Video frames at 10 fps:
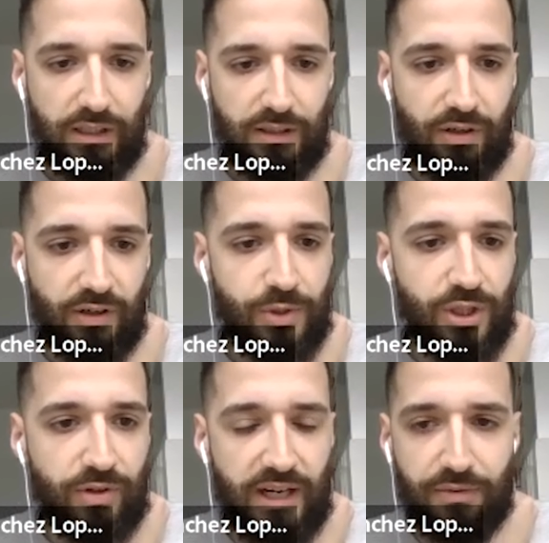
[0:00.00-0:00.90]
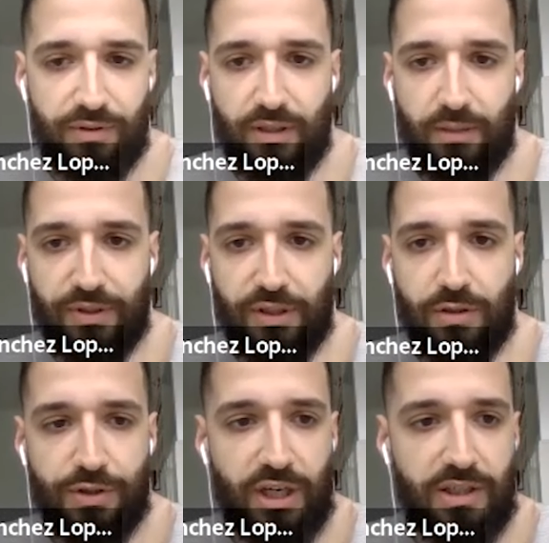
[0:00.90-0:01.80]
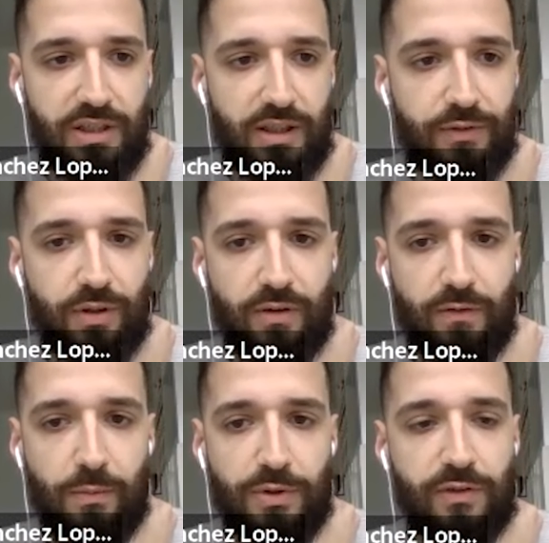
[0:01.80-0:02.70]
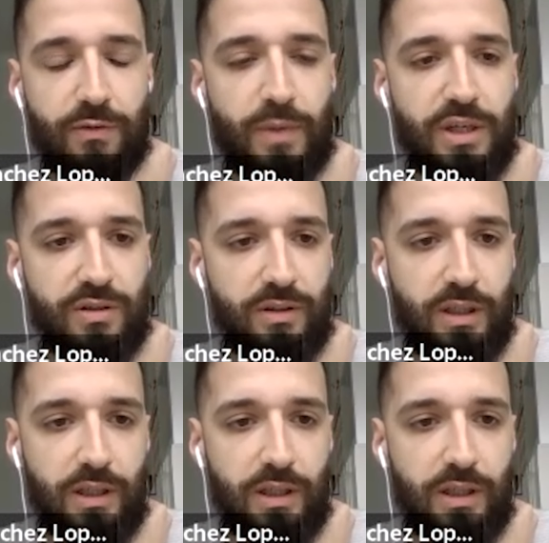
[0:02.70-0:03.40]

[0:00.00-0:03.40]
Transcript: So here I'm showing how the potential changes after the conformal transformation.